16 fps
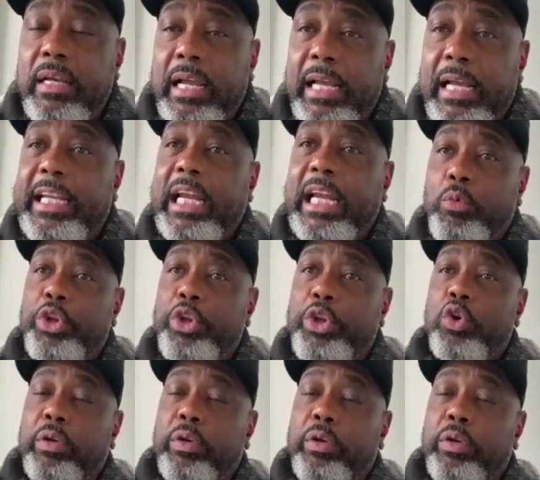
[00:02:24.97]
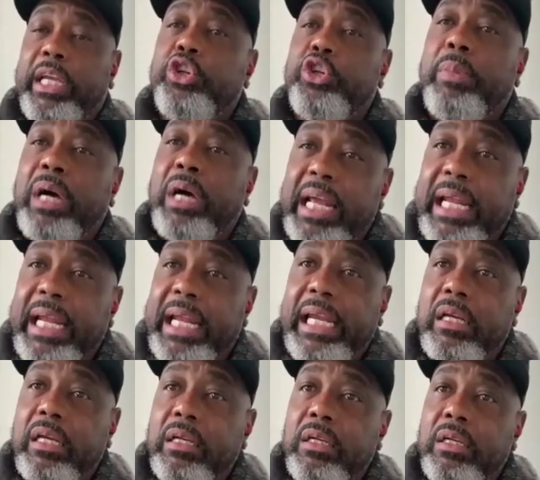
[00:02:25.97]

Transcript: And then when you don't get your money,